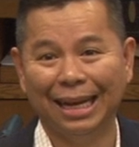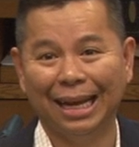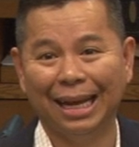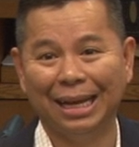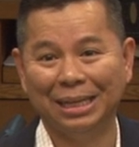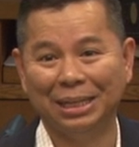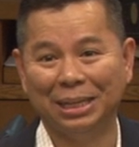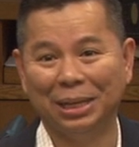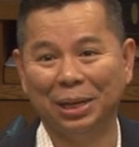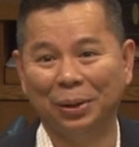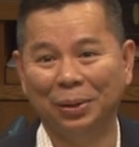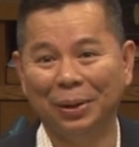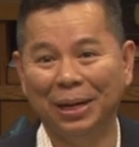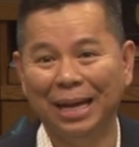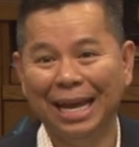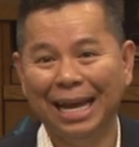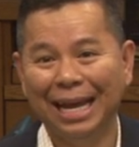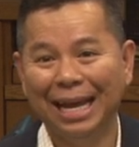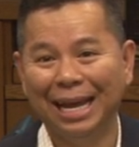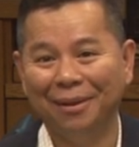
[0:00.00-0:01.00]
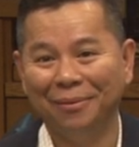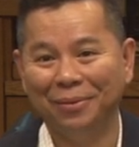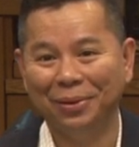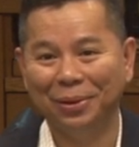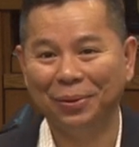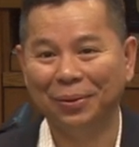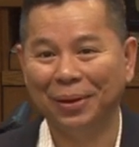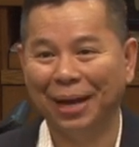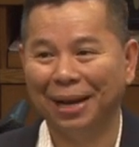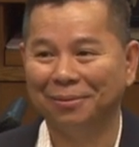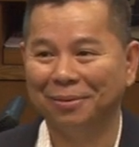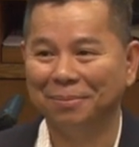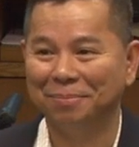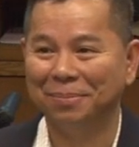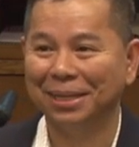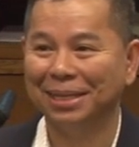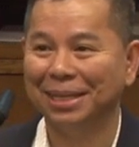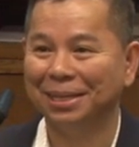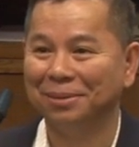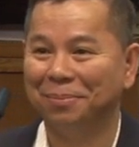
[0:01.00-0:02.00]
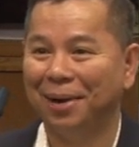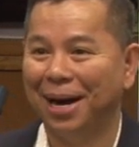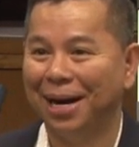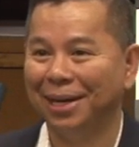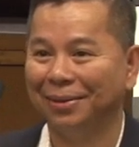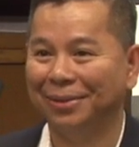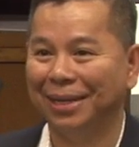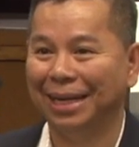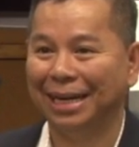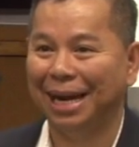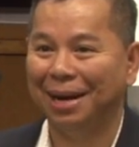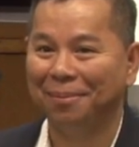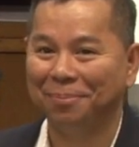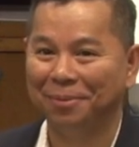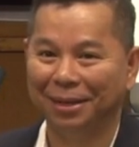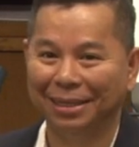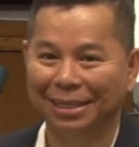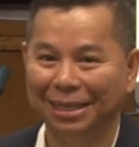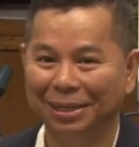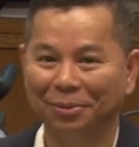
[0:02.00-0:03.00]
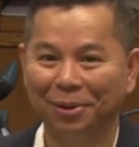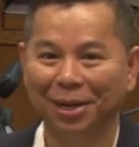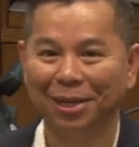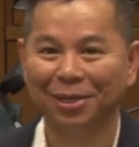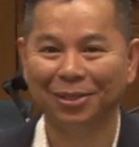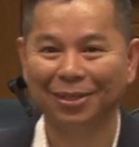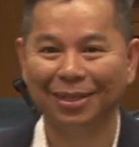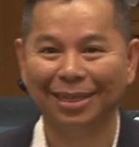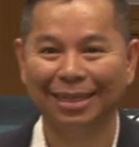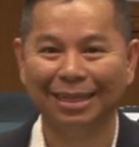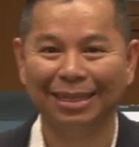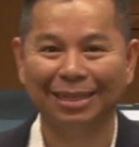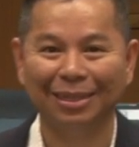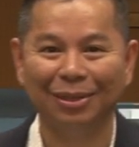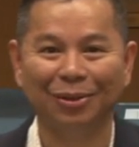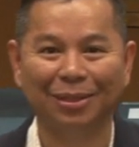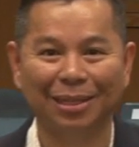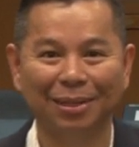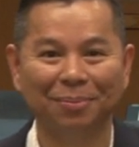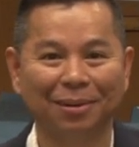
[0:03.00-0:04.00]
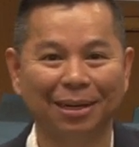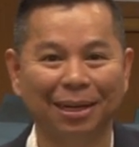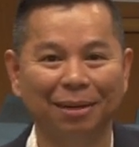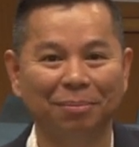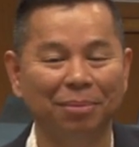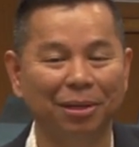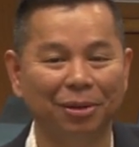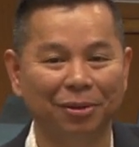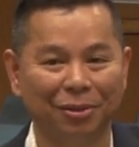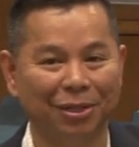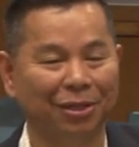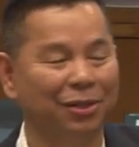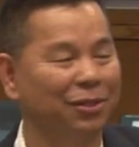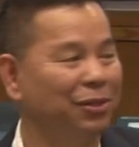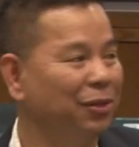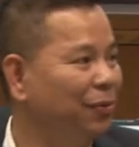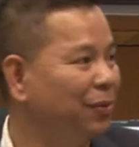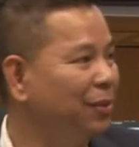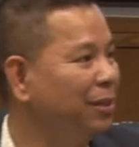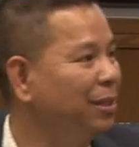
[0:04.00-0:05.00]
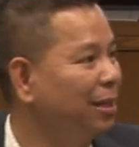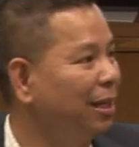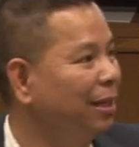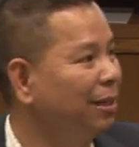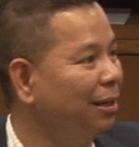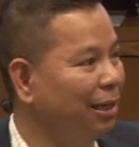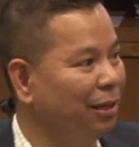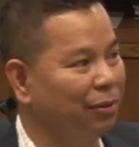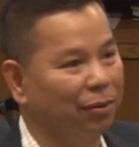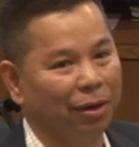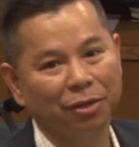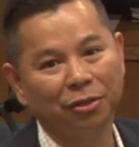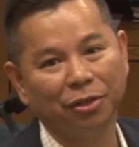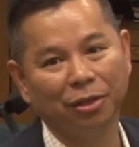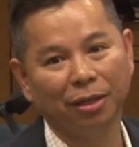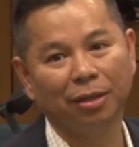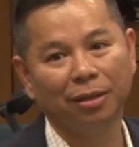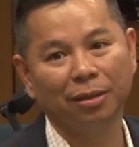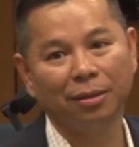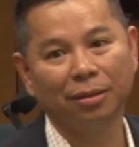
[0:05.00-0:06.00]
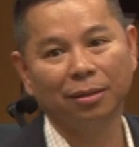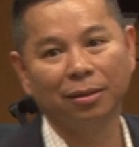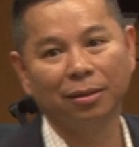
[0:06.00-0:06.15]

And so if you have a business model that operates in Russia, you typically build a shared services center in Russia.